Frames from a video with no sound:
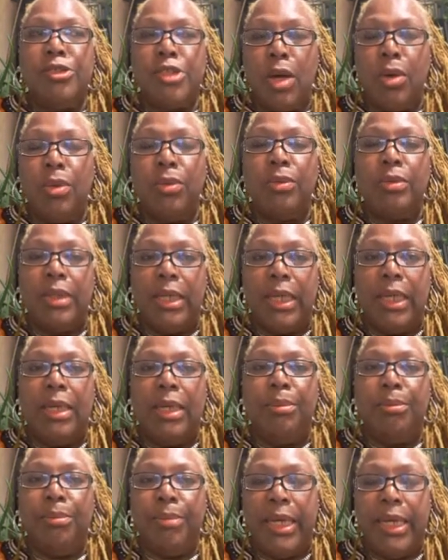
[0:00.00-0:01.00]
don't need
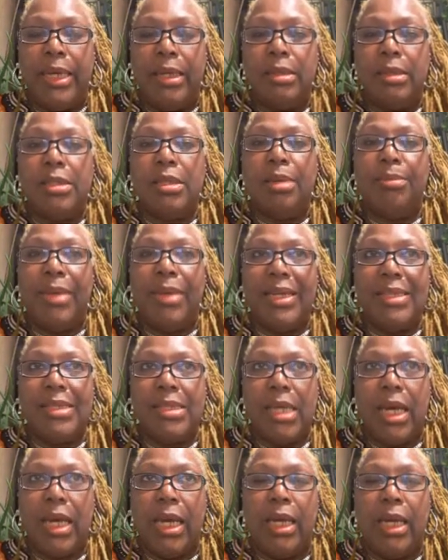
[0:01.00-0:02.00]
meat to
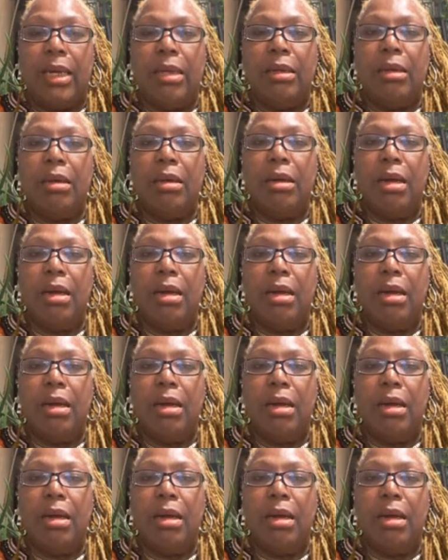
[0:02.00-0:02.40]
maintain